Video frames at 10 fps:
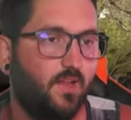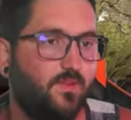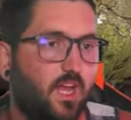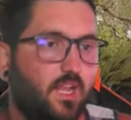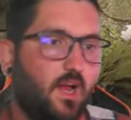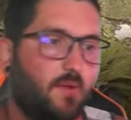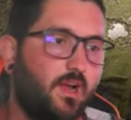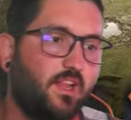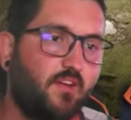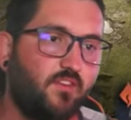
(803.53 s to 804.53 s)
And then I
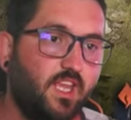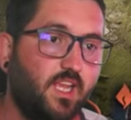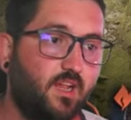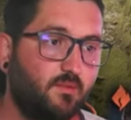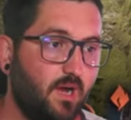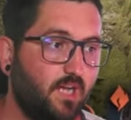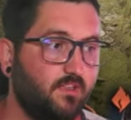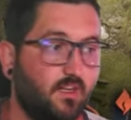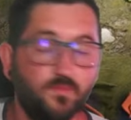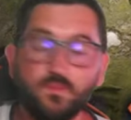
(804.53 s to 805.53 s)
might have a healer,
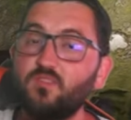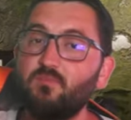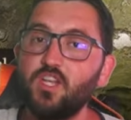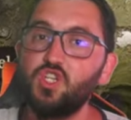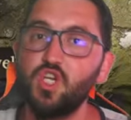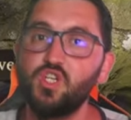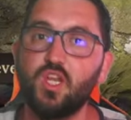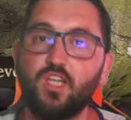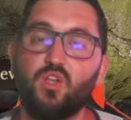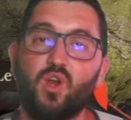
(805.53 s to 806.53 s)
but this might change
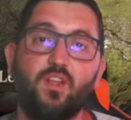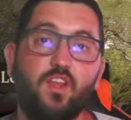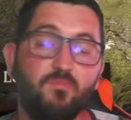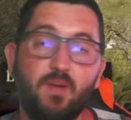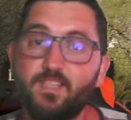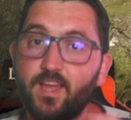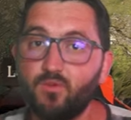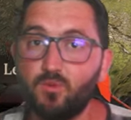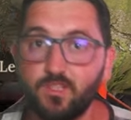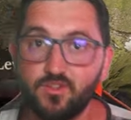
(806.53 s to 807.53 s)
later on. If my
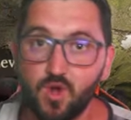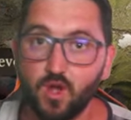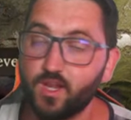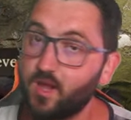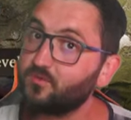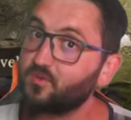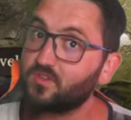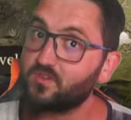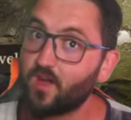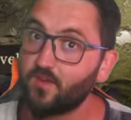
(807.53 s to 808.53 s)
tank will be strong enough to
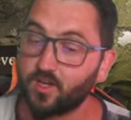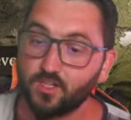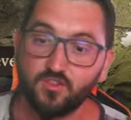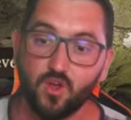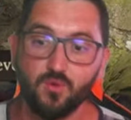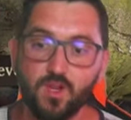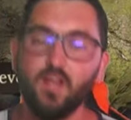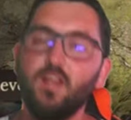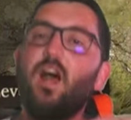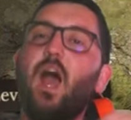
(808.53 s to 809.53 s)
survive on its own,
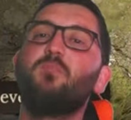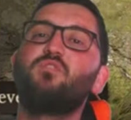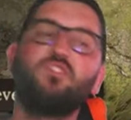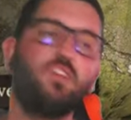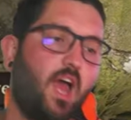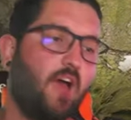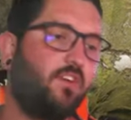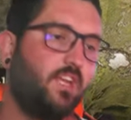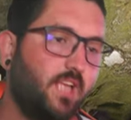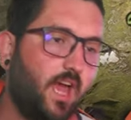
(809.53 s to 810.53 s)
I'm just gonna have
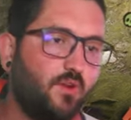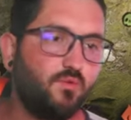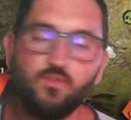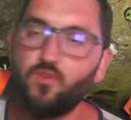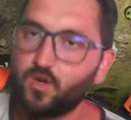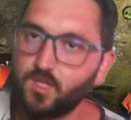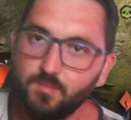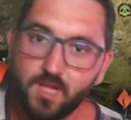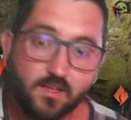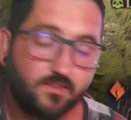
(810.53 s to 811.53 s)
a tank with 4
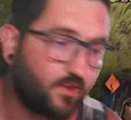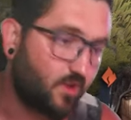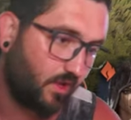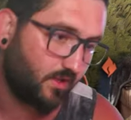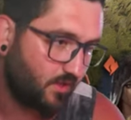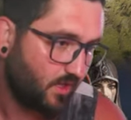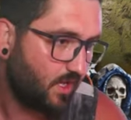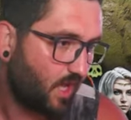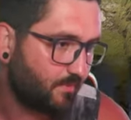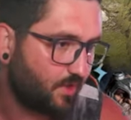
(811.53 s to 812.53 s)
DPS and, and
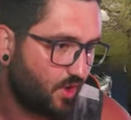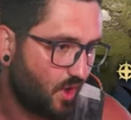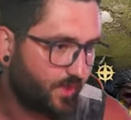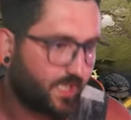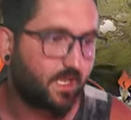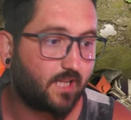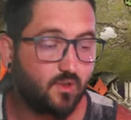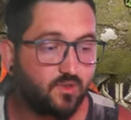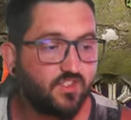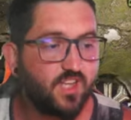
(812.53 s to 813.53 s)
I'm gonna go with it. I
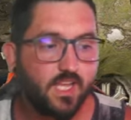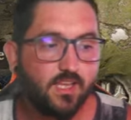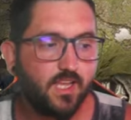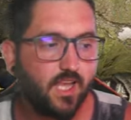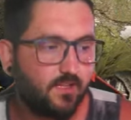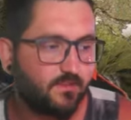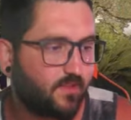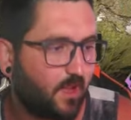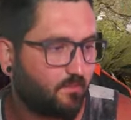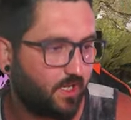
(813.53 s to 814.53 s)
don't see anything else
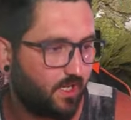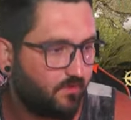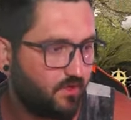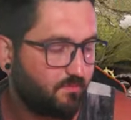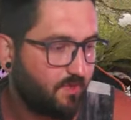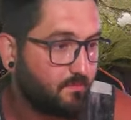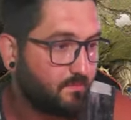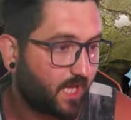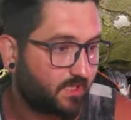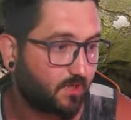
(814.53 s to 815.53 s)
that I believe could be
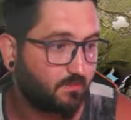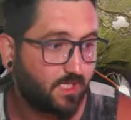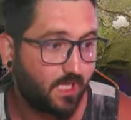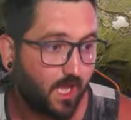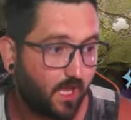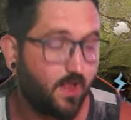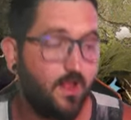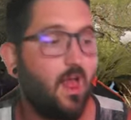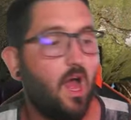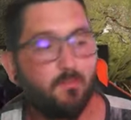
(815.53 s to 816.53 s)
better, but again,
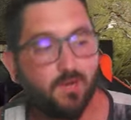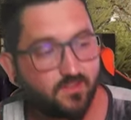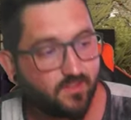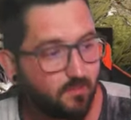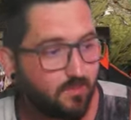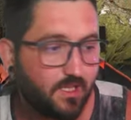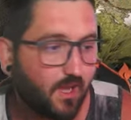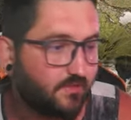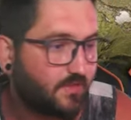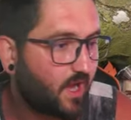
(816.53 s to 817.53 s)
I might still be
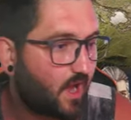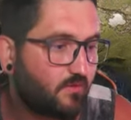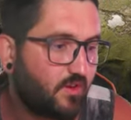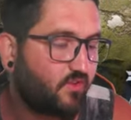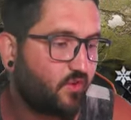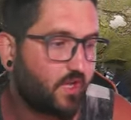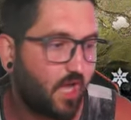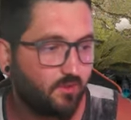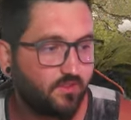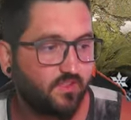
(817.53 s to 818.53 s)
testing. However, for
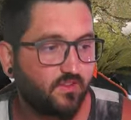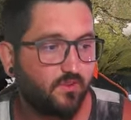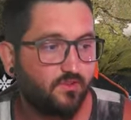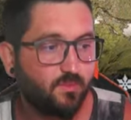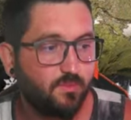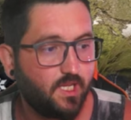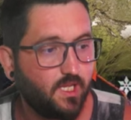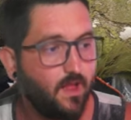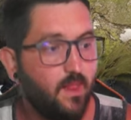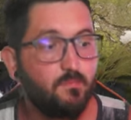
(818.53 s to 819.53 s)
now, this looks to
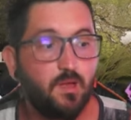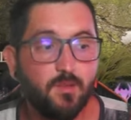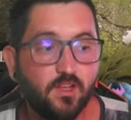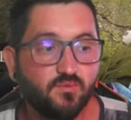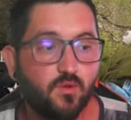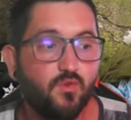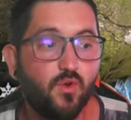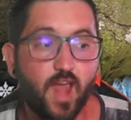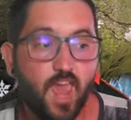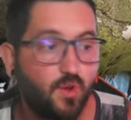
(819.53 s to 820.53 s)
be my best one
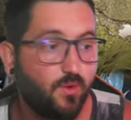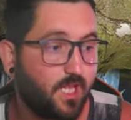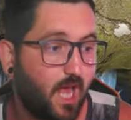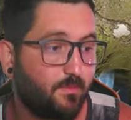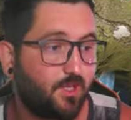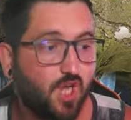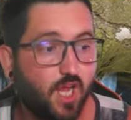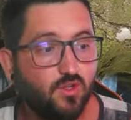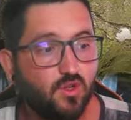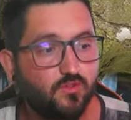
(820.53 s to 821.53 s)
for AoE damage. I
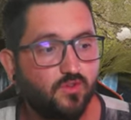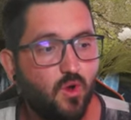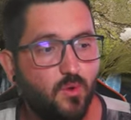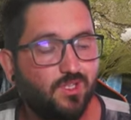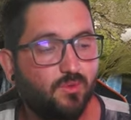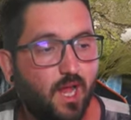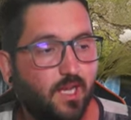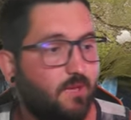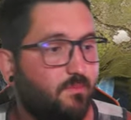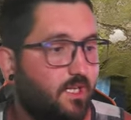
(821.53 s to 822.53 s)
could also go with
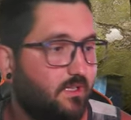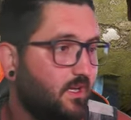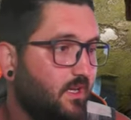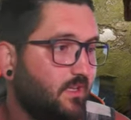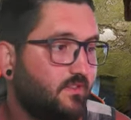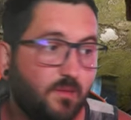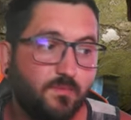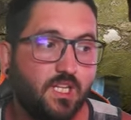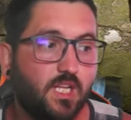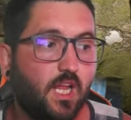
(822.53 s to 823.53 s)
Rally, but
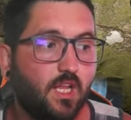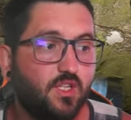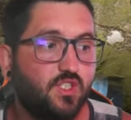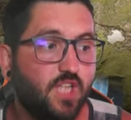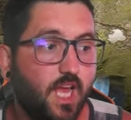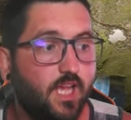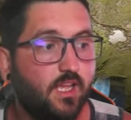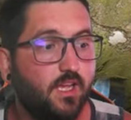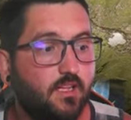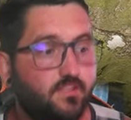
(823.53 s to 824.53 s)
something that I learned today
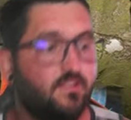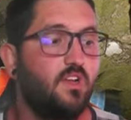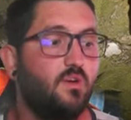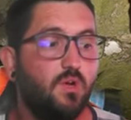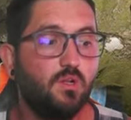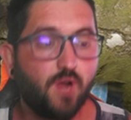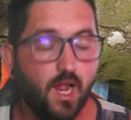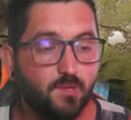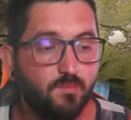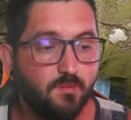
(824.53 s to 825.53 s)
is, well,
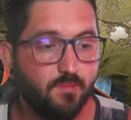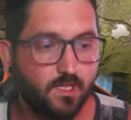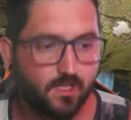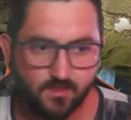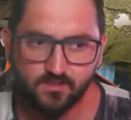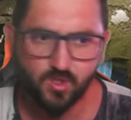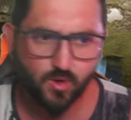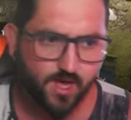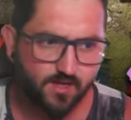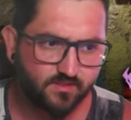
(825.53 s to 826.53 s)
Rally people, at least the
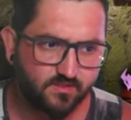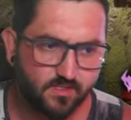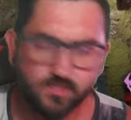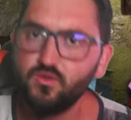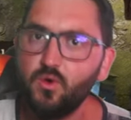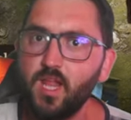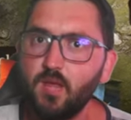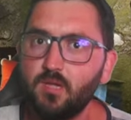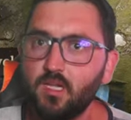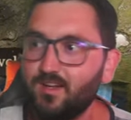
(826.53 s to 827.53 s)
rares, there's no
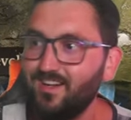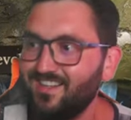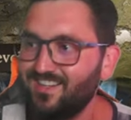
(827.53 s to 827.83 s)
enabler.